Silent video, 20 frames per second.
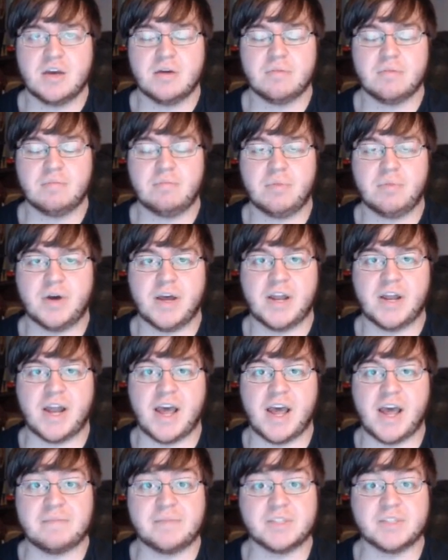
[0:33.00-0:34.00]
but
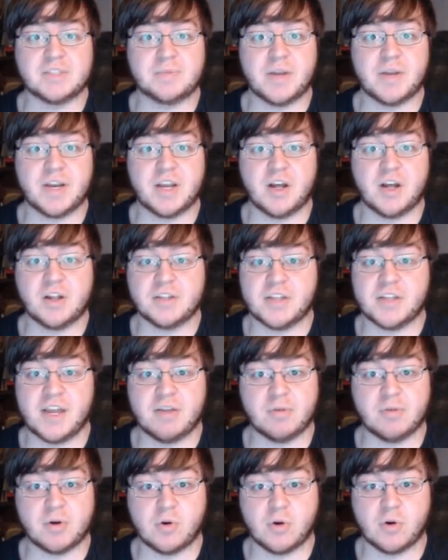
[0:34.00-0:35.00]
I've been spending all
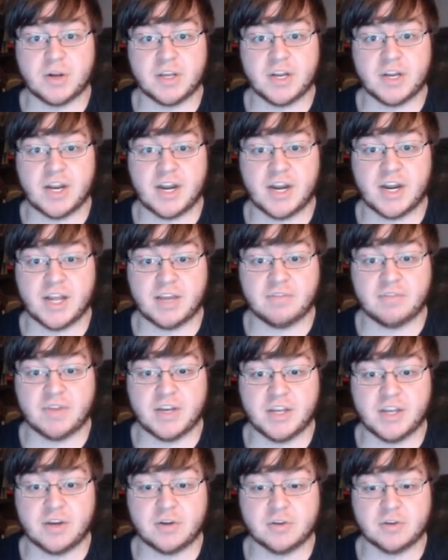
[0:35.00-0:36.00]
day recording and editing
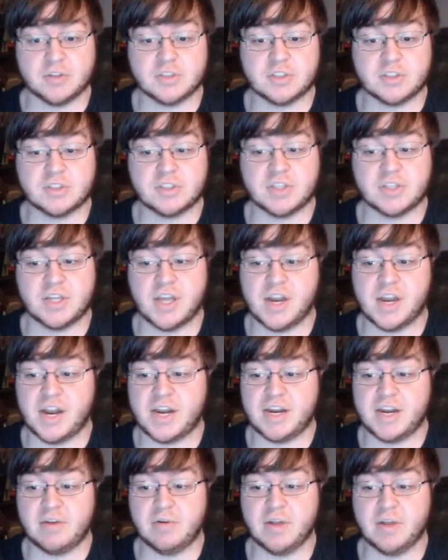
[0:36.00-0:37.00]
videos, and
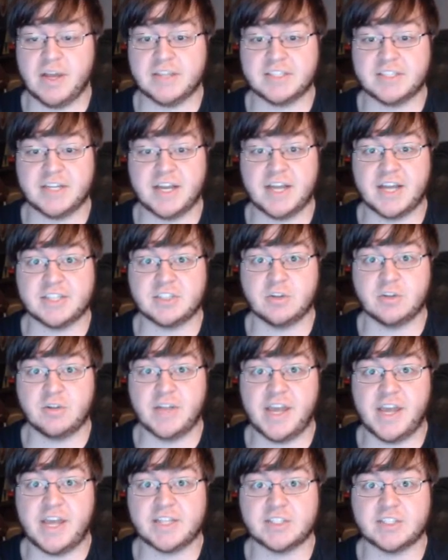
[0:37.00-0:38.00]
I didn't realize it got so
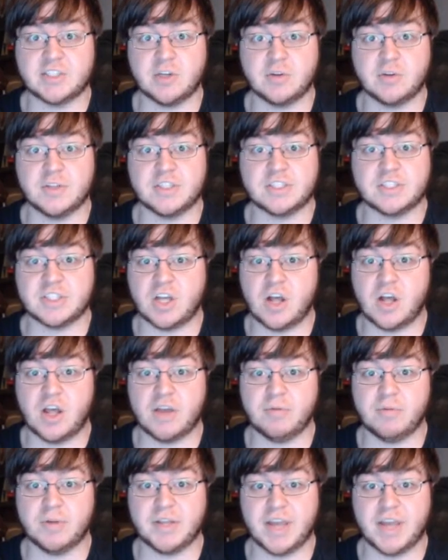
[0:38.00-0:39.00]
late. So this is all
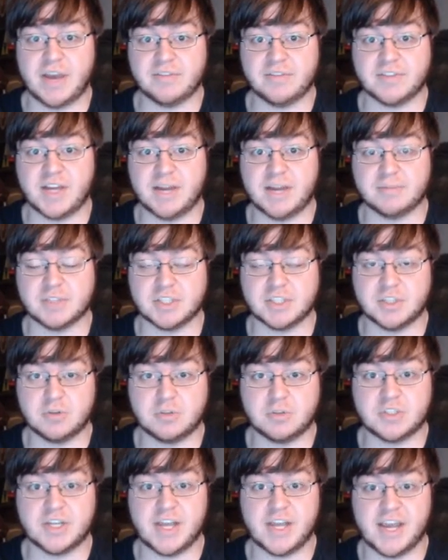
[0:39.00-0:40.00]
I really have time to do
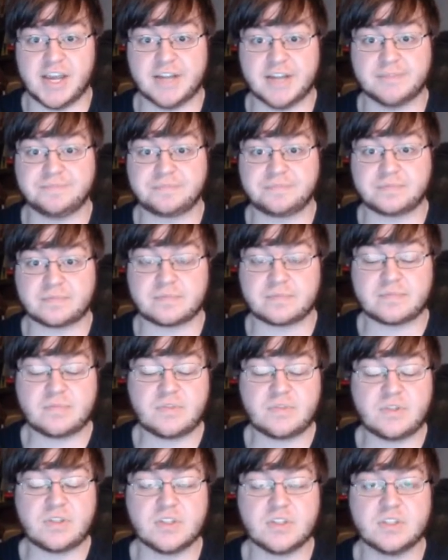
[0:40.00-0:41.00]
today.
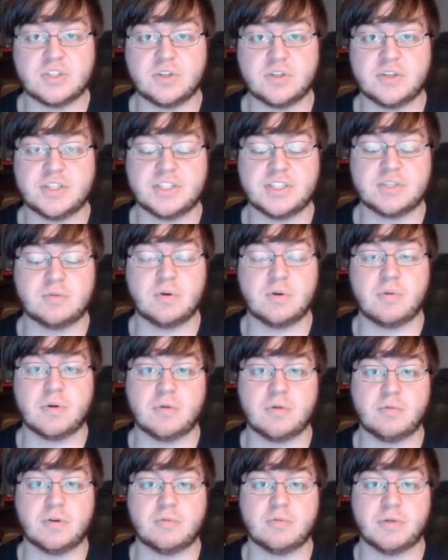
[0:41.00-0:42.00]
So this is what we're
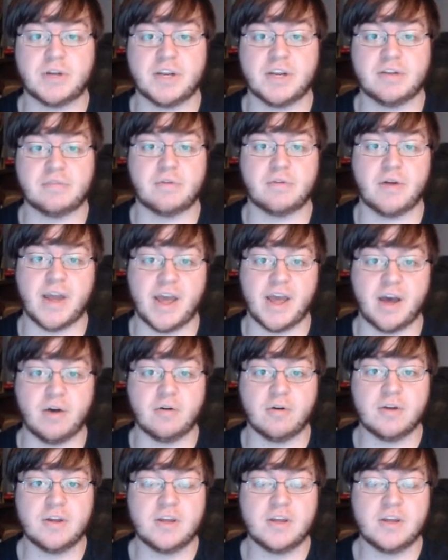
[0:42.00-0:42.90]
what we're getting for now.